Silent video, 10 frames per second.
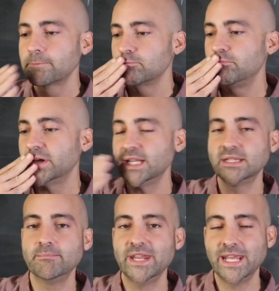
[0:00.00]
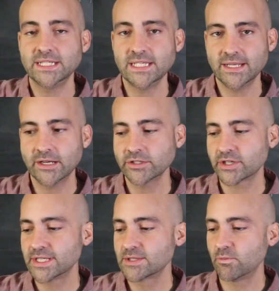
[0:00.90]
But in the mid eighteen
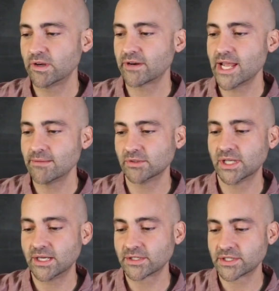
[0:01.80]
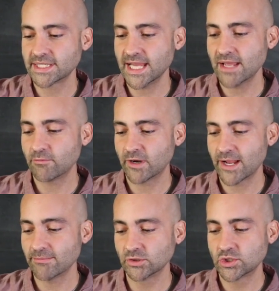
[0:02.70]
hundreds, we were able to understand, we were
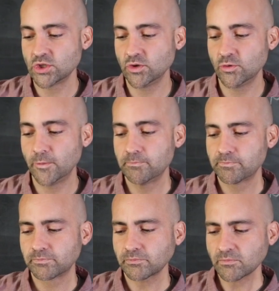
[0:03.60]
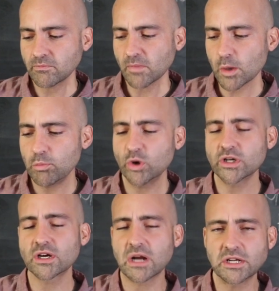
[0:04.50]
able to put
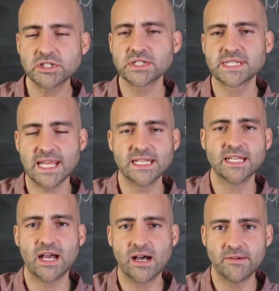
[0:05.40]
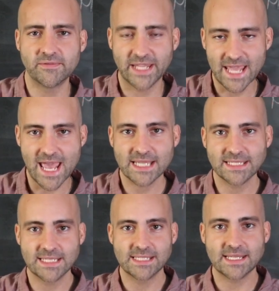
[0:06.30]
our understanding of
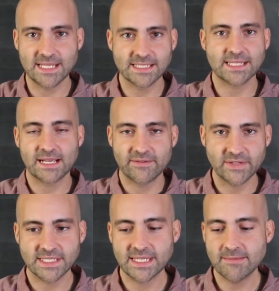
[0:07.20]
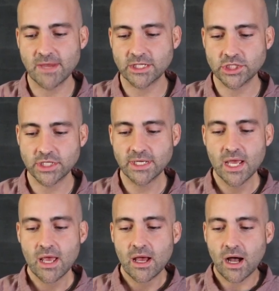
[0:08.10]
gases inside of a steam engine
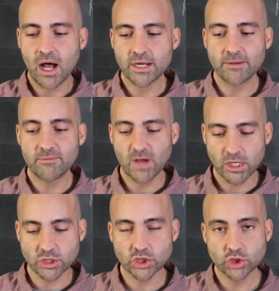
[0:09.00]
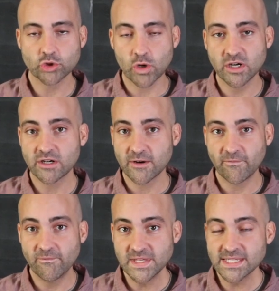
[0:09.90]
on a on a stronger
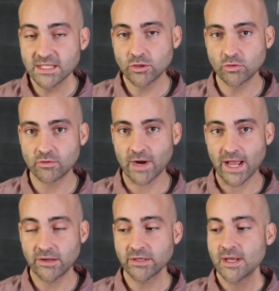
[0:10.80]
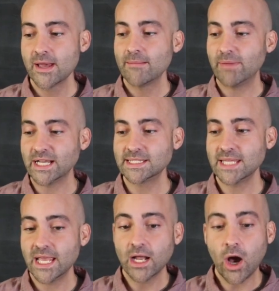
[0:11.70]
physical ground by
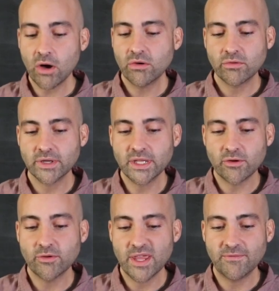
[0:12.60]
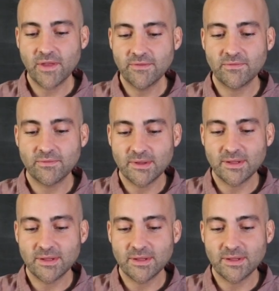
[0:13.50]
saying, oh, you know, if if